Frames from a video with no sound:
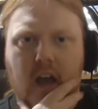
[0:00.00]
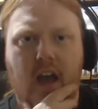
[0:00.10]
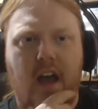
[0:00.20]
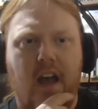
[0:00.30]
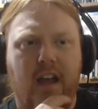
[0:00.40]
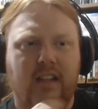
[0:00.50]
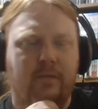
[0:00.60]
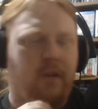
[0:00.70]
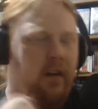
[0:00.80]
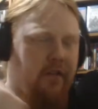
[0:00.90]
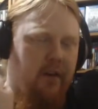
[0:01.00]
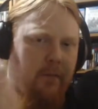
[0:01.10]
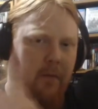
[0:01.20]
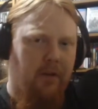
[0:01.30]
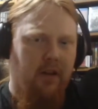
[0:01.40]
Uh, it's very, very
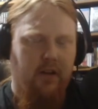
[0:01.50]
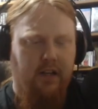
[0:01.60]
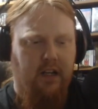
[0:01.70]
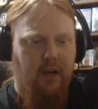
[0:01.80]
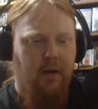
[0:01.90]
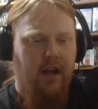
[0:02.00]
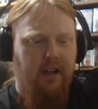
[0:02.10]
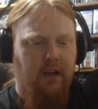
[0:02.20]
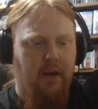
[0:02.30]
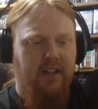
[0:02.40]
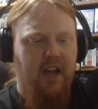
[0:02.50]
popular in the US.